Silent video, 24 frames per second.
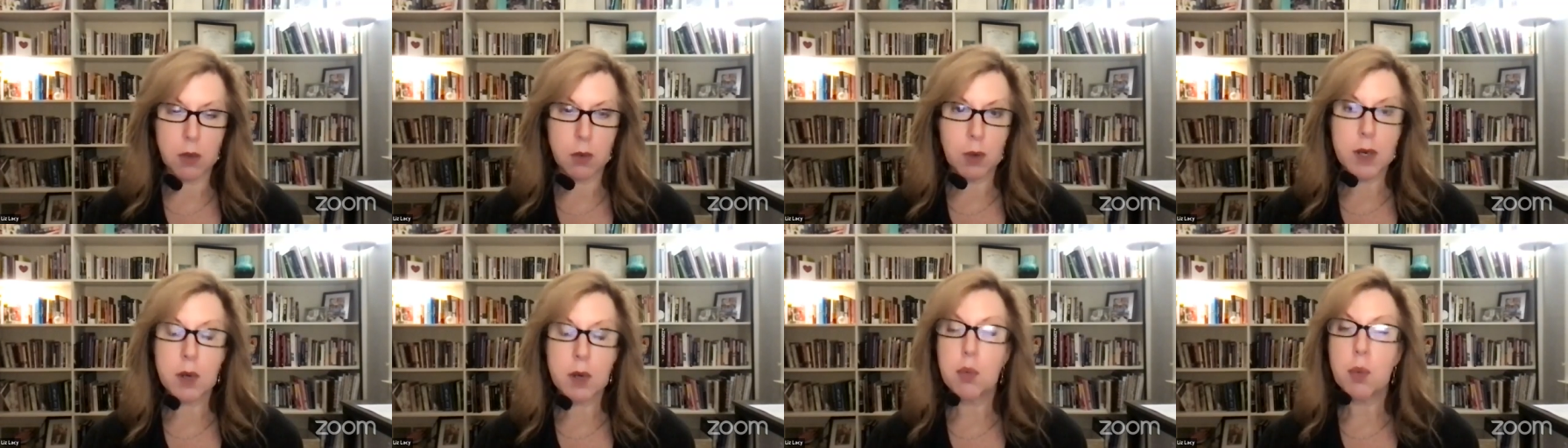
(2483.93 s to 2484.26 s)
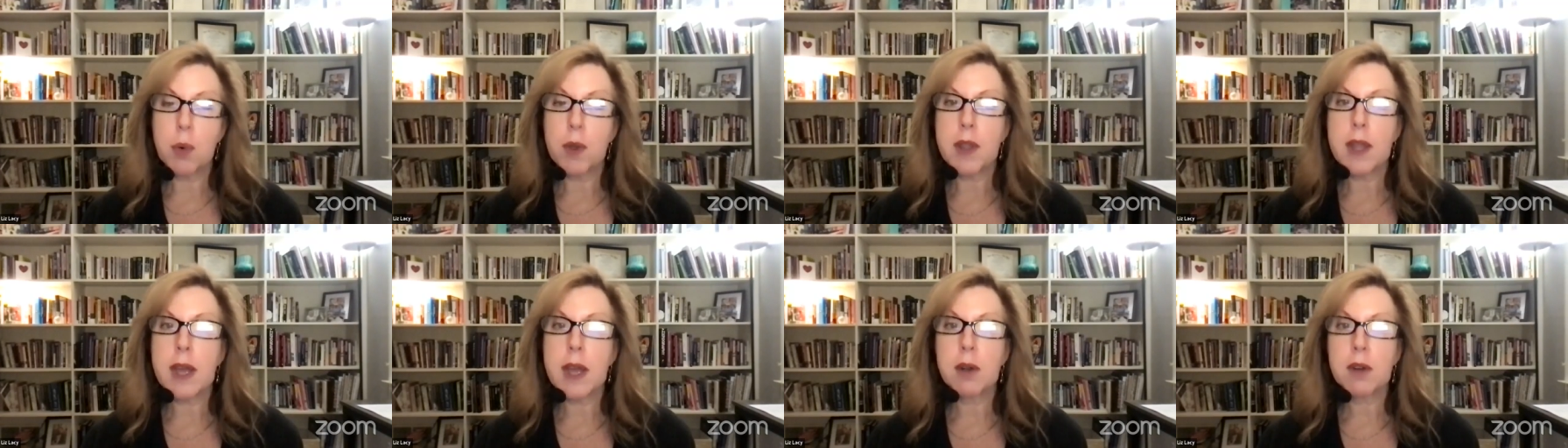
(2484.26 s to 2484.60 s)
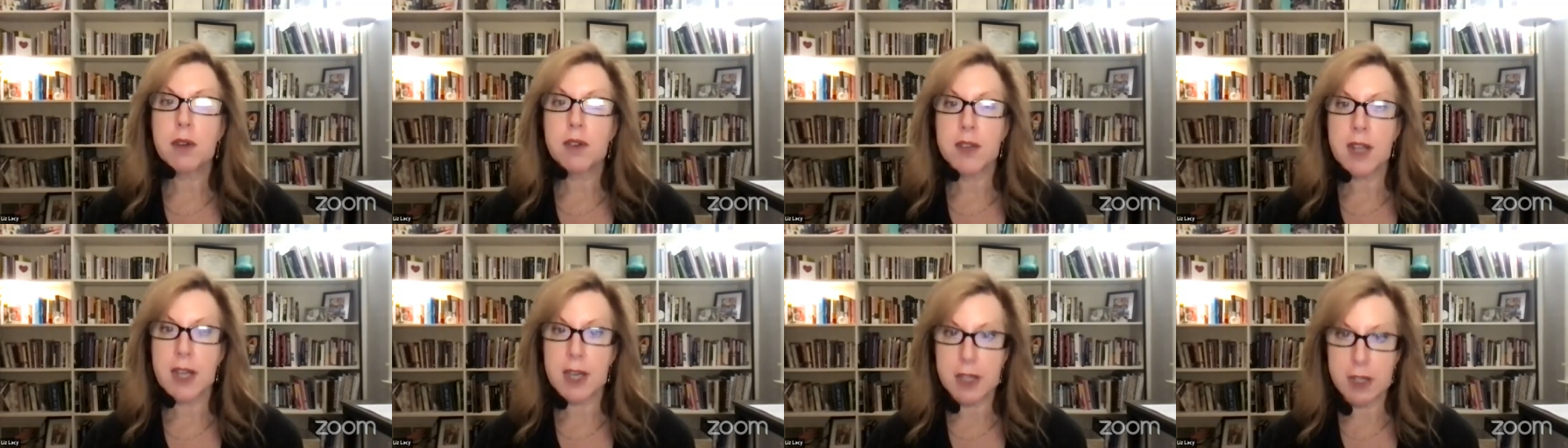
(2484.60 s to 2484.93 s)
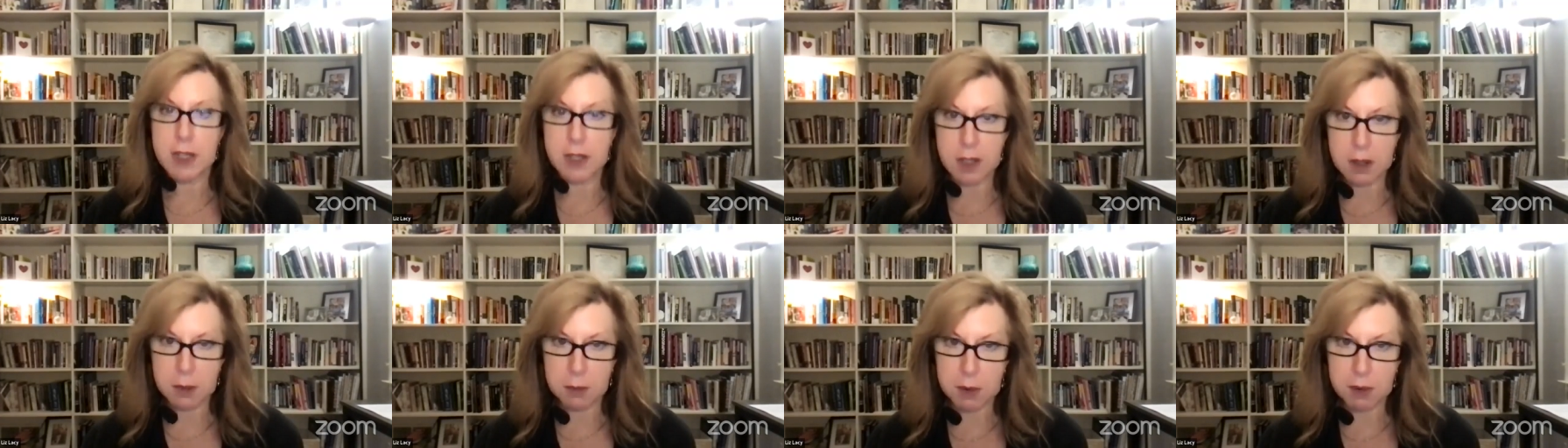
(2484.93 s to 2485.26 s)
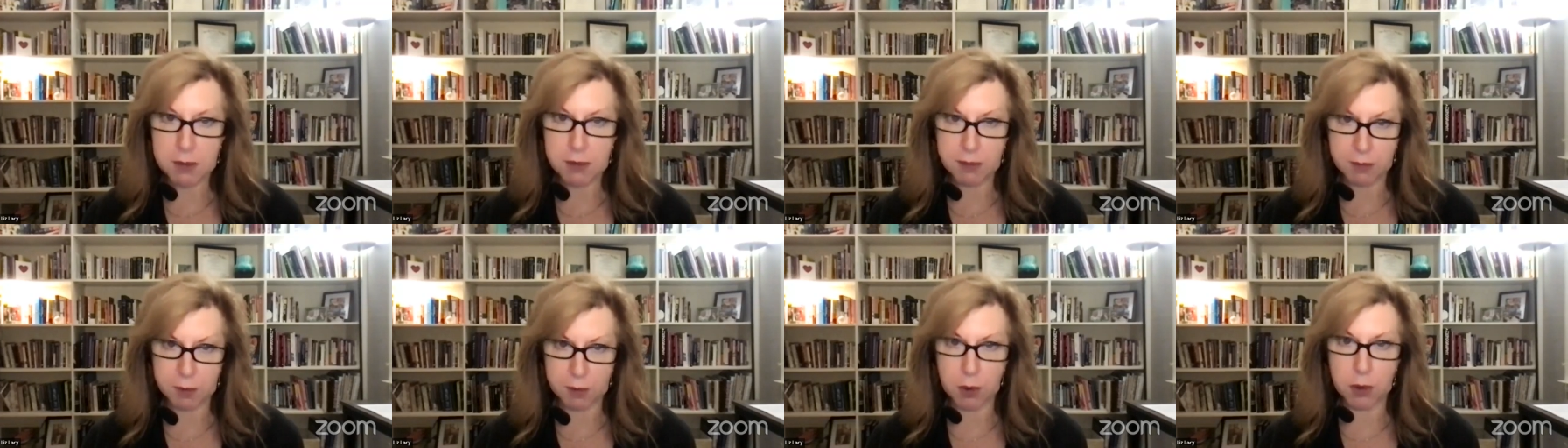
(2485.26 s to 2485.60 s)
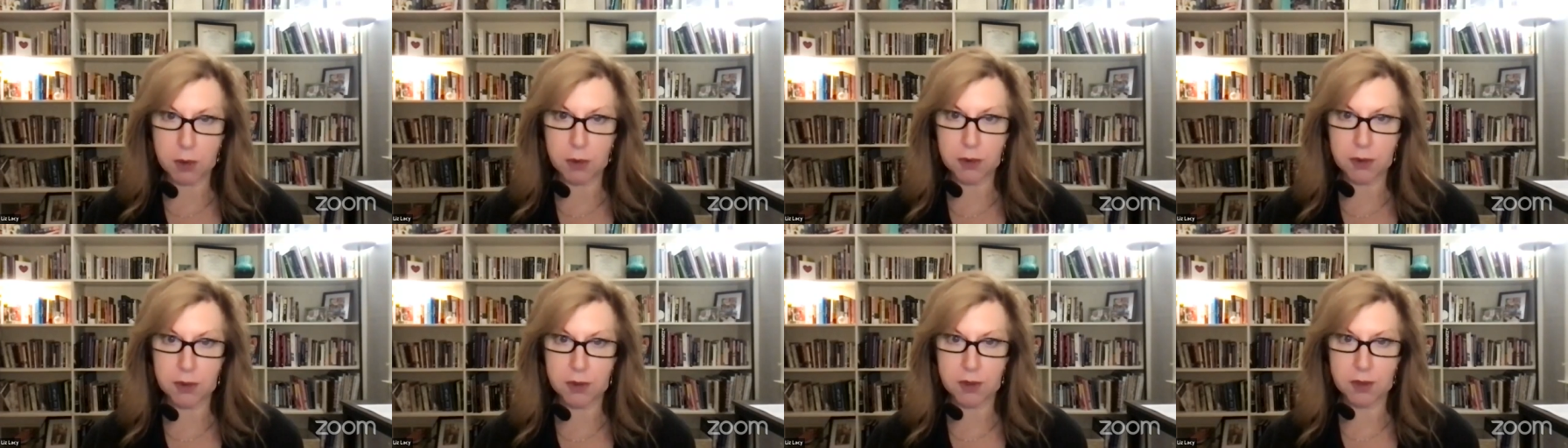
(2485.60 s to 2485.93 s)
right without telling me
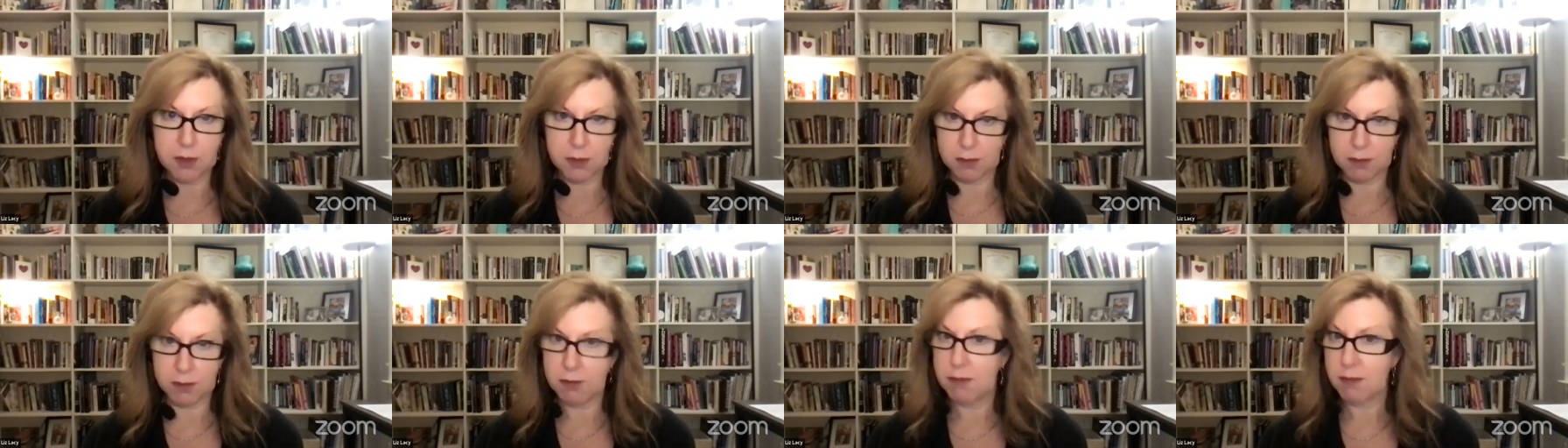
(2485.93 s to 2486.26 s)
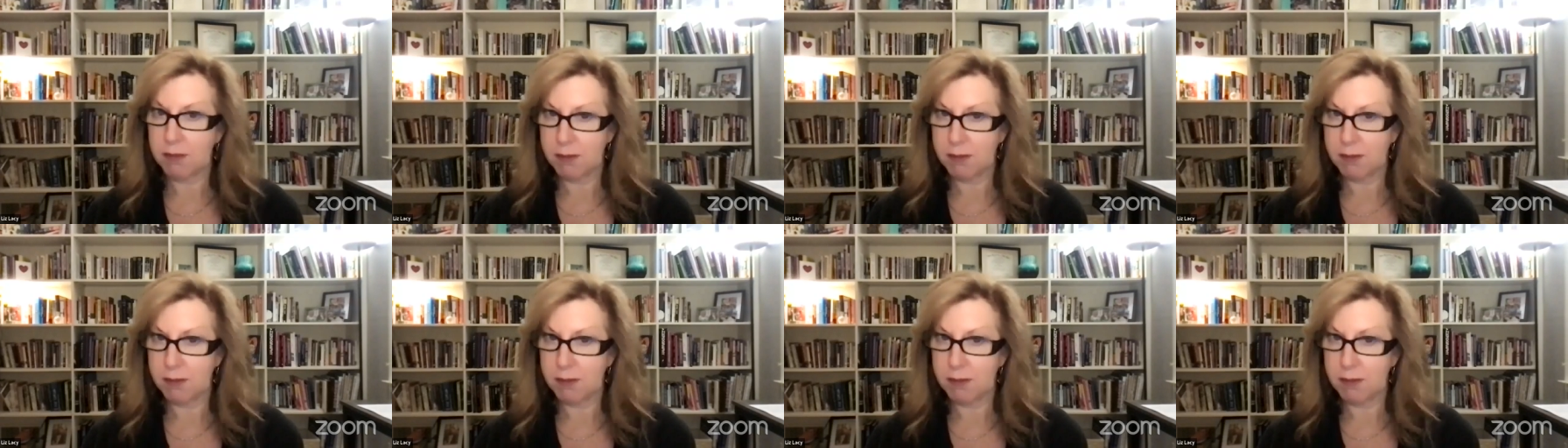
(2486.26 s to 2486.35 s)
first